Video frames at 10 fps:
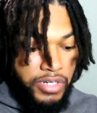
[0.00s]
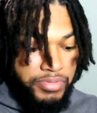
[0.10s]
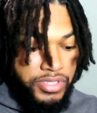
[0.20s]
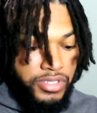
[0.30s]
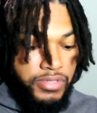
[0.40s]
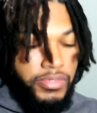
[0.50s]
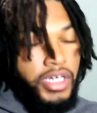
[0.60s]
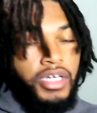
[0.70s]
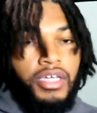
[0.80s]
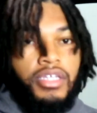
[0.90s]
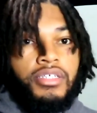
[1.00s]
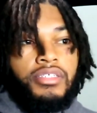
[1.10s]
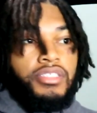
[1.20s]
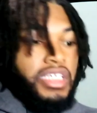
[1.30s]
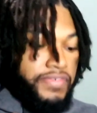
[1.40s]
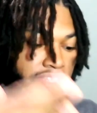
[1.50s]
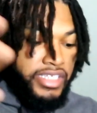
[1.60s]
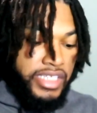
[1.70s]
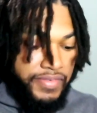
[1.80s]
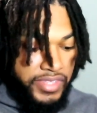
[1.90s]
RPM is even
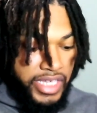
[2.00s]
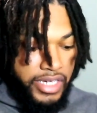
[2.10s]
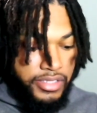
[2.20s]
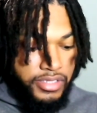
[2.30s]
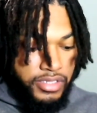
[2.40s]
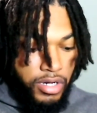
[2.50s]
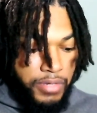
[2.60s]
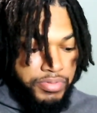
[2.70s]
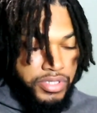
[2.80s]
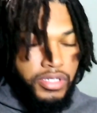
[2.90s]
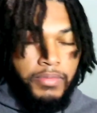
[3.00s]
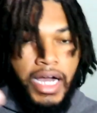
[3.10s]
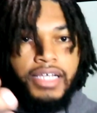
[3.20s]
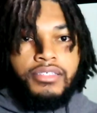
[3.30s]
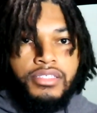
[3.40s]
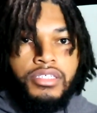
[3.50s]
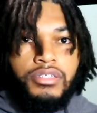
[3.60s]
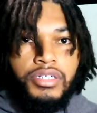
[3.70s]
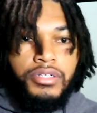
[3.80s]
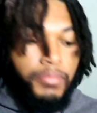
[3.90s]
at 7,000 RPM, I can
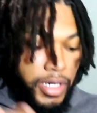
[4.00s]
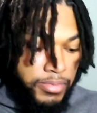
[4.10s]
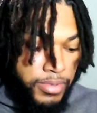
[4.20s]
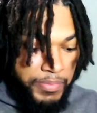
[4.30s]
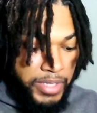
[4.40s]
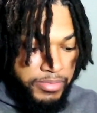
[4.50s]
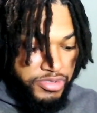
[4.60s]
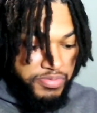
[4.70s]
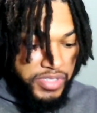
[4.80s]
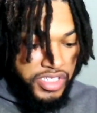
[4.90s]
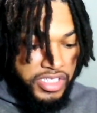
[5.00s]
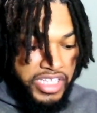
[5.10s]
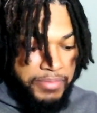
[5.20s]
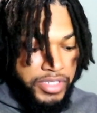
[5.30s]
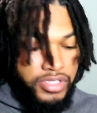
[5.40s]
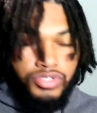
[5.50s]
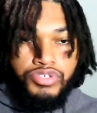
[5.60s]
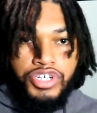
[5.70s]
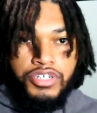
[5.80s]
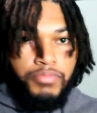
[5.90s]
still hear the burble. Minimum speed, that means you
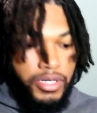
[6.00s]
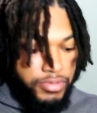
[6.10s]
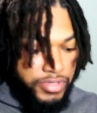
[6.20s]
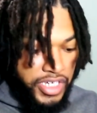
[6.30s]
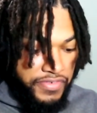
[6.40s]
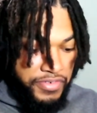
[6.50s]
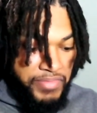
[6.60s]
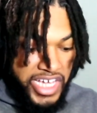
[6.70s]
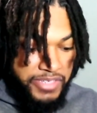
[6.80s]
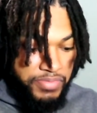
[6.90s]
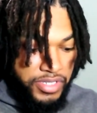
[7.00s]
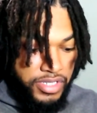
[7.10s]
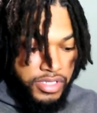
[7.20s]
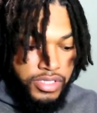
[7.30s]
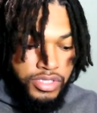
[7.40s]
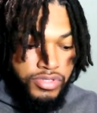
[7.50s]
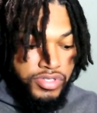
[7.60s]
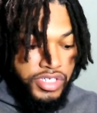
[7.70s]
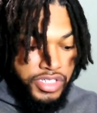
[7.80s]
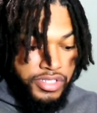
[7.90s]
can hear the burble whenever. Max speed, you
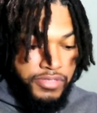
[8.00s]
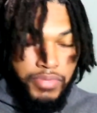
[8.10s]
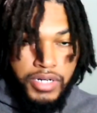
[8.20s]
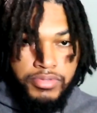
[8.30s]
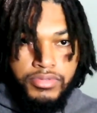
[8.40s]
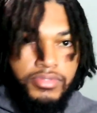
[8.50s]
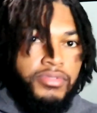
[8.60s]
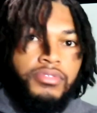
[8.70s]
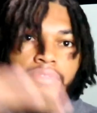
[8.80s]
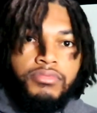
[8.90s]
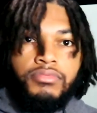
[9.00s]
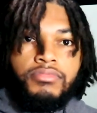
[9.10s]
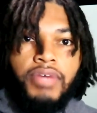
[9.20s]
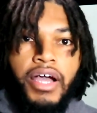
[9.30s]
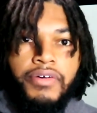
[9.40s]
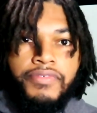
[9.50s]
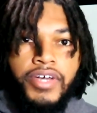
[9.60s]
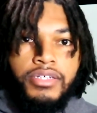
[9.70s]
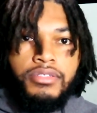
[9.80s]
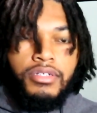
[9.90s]
can hear the burbles however
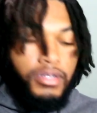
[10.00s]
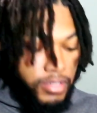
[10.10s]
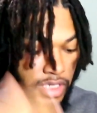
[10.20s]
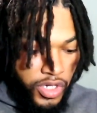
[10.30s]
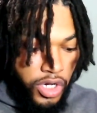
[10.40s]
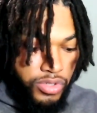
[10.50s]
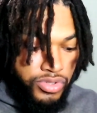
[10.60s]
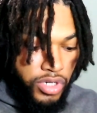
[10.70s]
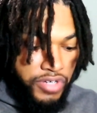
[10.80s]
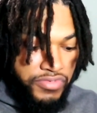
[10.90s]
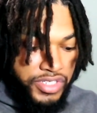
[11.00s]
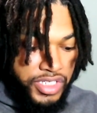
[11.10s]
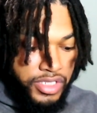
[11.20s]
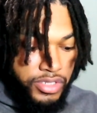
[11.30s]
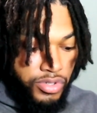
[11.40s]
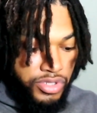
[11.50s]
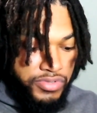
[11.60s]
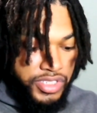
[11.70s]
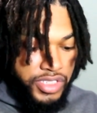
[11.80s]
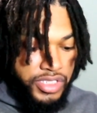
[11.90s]
fast you're going. Cold start noise
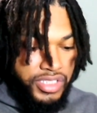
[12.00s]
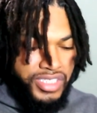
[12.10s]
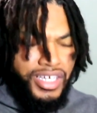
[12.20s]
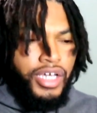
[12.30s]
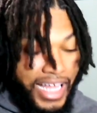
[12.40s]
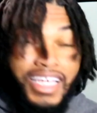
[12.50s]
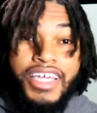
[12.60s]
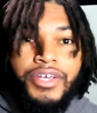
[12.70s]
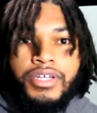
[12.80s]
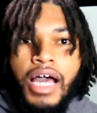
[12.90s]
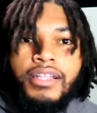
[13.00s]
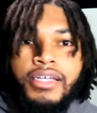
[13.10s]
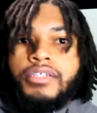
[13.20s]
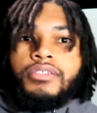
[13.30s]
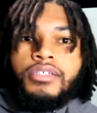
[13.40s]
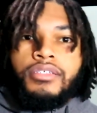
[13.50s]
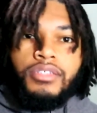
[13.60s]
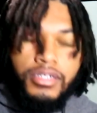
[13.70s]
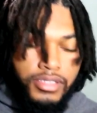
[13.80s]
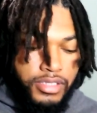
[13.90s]
reduction. I like hearing the
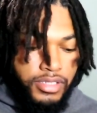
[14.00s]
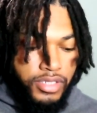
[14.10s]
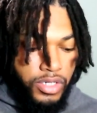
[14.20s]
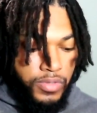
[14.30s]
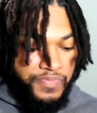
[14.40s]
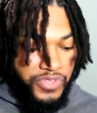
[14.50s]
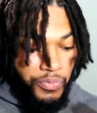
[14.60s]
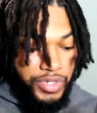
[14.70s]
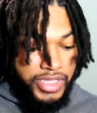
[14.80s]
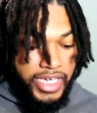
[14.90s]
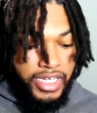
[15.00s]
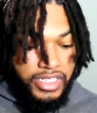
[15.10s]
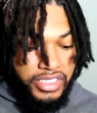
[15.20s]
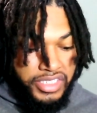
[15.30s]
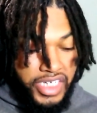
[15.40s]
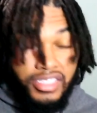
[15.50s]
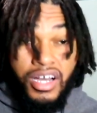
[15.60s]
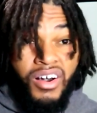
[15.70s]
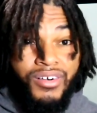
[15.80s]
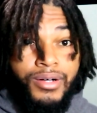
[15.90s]
exhaust. So with that checked
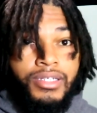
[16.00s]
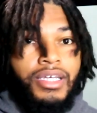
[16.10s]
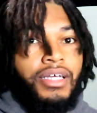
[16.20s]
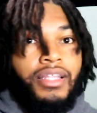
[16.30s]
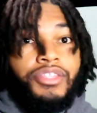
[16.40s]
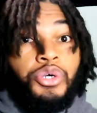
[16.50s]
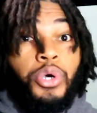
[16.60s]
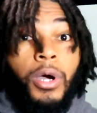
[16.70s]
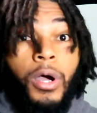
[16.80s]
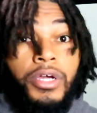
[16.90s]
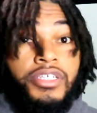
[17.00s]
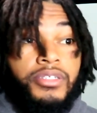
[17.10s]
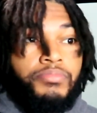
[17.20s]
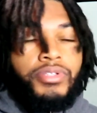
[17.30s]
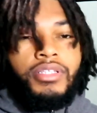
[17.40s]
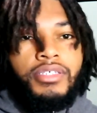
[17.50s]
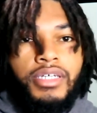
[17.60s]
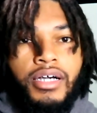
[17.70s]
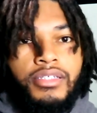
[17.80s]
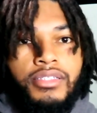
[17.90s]
on, like the car is completely
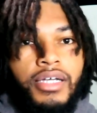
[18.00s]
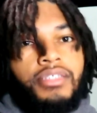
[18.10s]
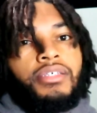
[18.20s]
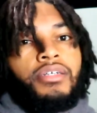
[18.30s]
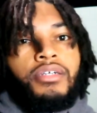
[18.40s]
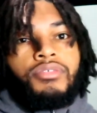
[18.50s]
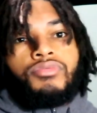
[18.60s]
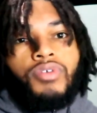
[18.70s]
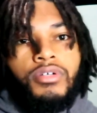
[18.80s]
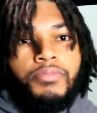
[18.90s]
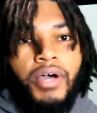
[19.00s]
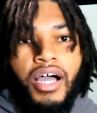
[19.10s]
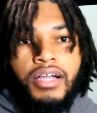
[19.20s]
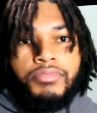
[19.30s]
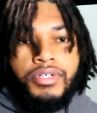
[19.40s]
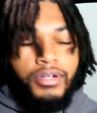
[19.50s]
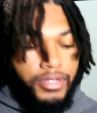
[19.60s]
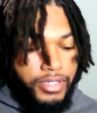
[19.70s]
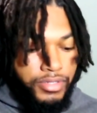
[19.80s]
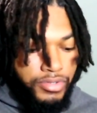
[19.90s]
silent. Like it sounds like you starting up a hybrid
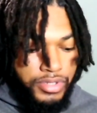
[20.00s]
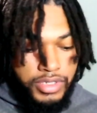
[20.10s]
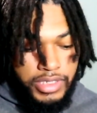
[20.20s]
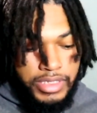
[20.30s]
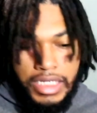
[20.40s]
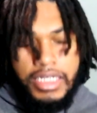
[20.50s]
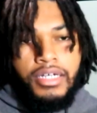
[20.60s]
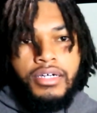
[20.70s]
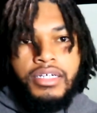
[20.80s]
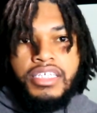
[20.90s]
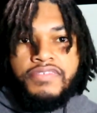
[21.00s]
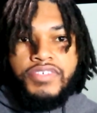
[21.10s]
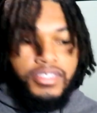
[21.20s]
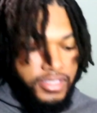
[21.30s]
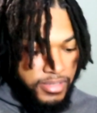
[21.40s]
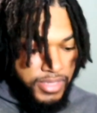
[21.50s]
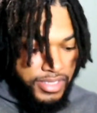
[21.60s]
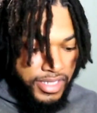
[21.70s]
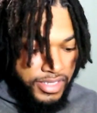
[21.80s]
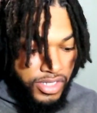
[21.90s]
car or a EV or something
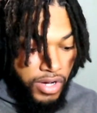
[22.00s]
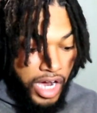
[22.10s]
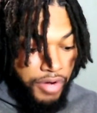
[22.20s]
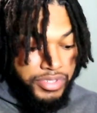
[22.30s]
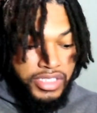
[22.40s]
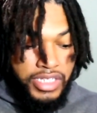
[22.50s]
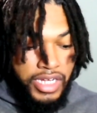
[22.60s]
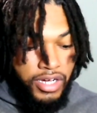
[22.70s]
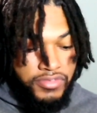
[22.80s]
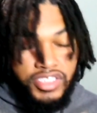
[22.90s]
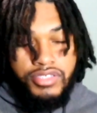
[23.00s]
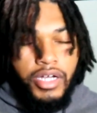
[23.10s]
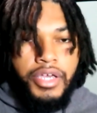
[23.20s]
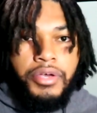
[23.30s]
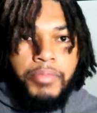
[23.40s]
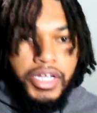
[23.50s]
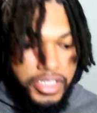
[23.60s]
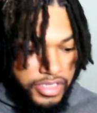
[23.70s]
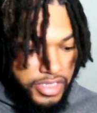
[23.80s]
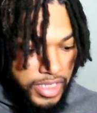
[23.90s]
like that. So I always leave that off just so I can hear my
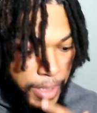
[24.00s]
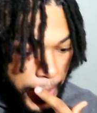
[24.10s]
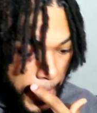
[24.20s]
engine.